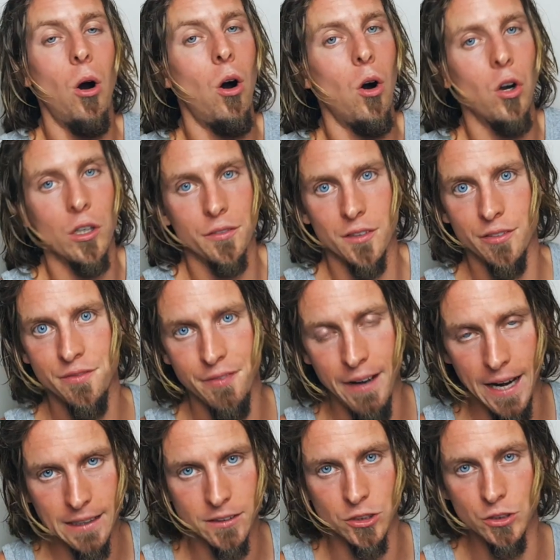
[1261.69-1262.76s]
all of the
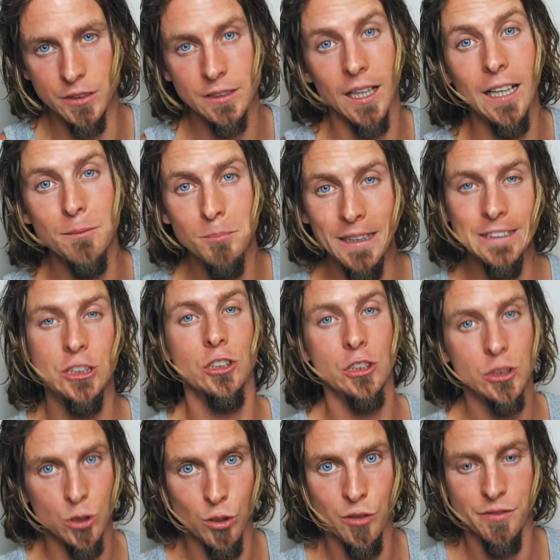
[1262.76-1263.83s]
factors I mentioned
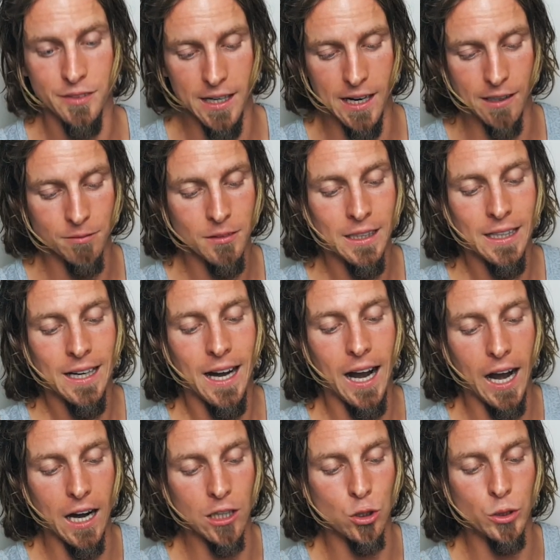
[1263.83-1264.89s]
so far
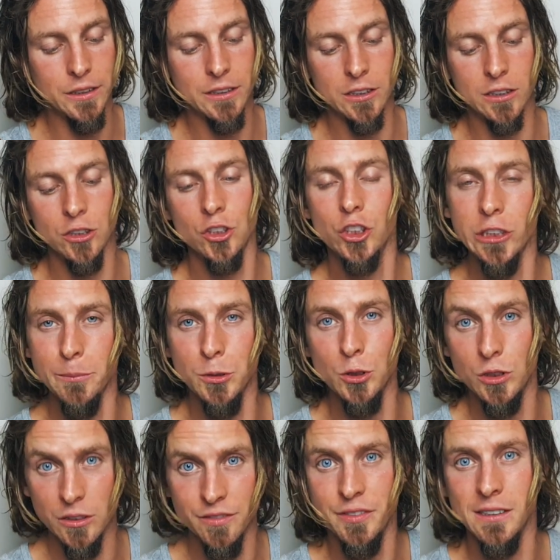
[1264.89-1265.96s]
are going to
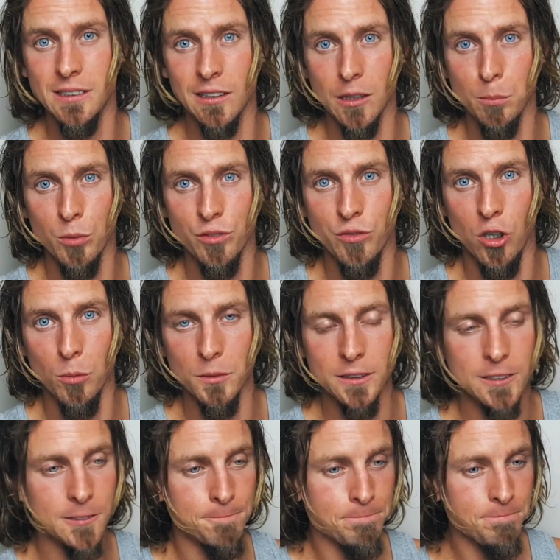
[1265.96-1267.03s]
contribute to physical
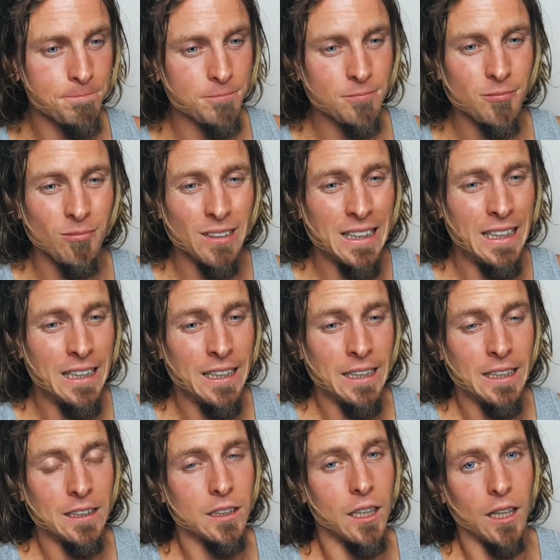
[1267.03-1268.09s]
performance.
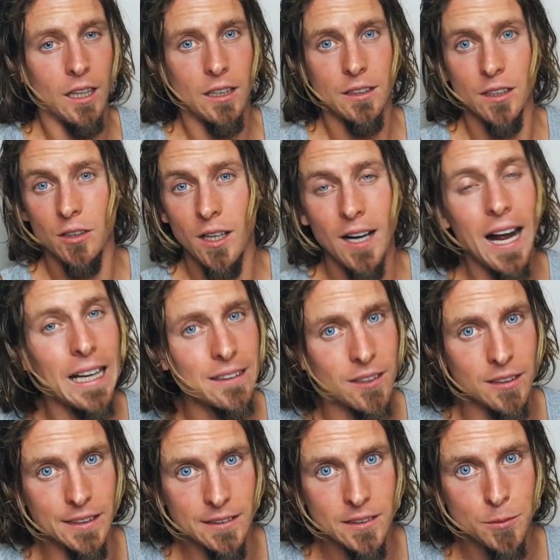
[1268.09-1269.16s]
There are
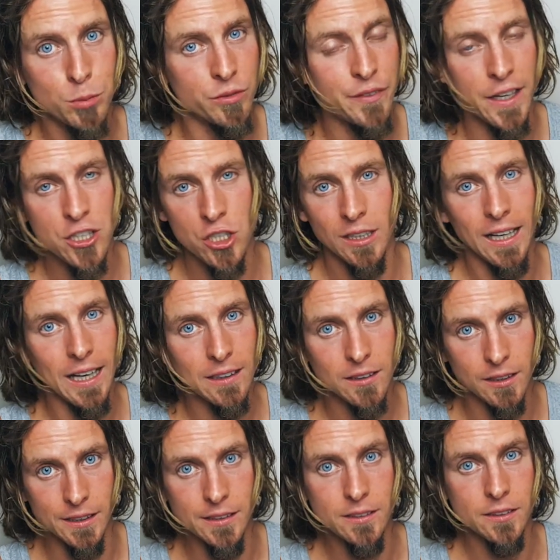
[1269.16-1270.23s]
athletes, professional
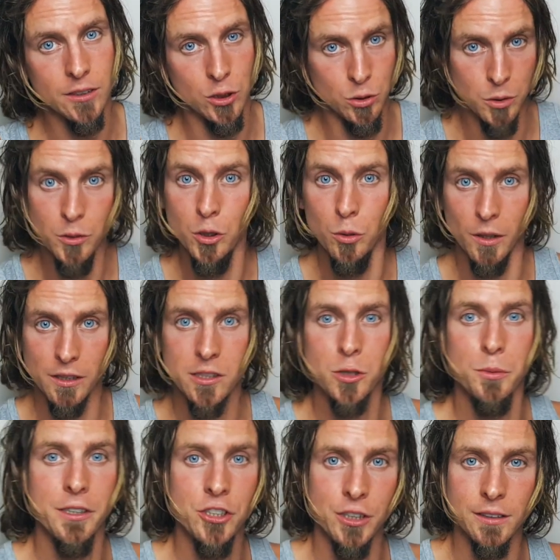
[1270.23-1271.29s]
athletes who are
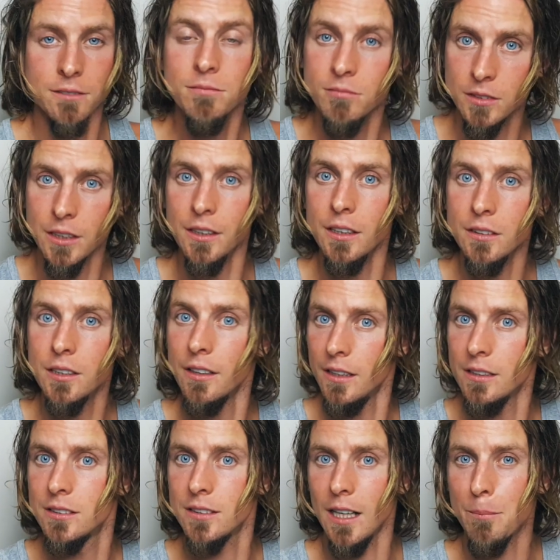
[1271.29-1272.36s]
switching to
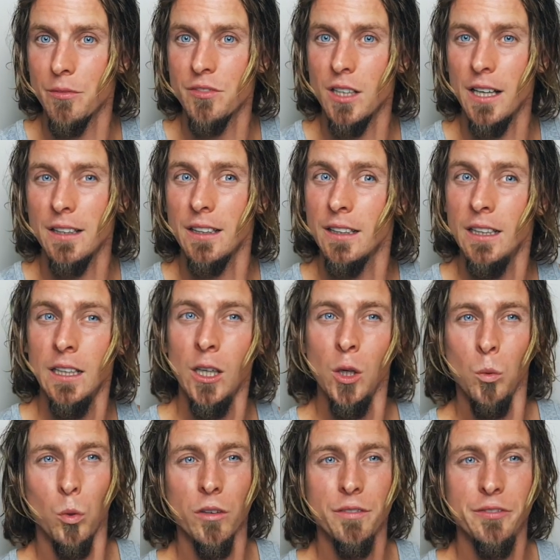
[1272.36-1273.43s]
this type of diet.
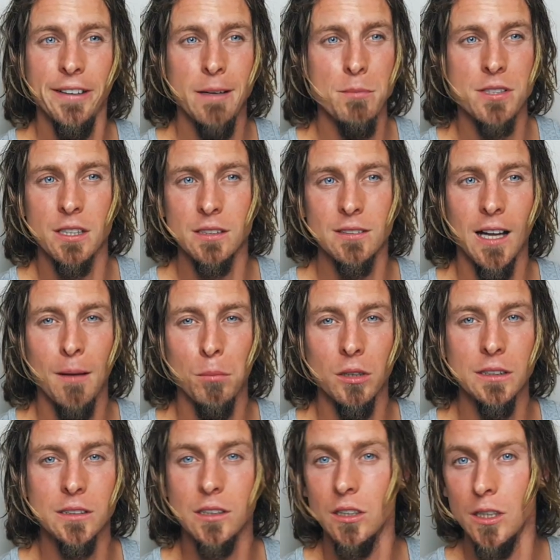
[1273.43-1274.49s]
One famous example
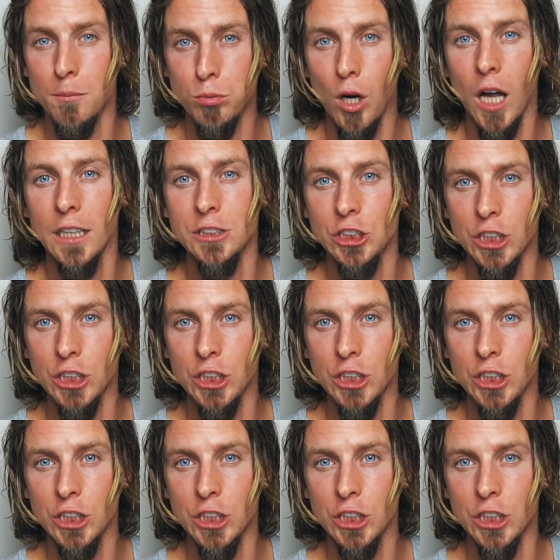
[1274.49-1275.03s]
is LeBron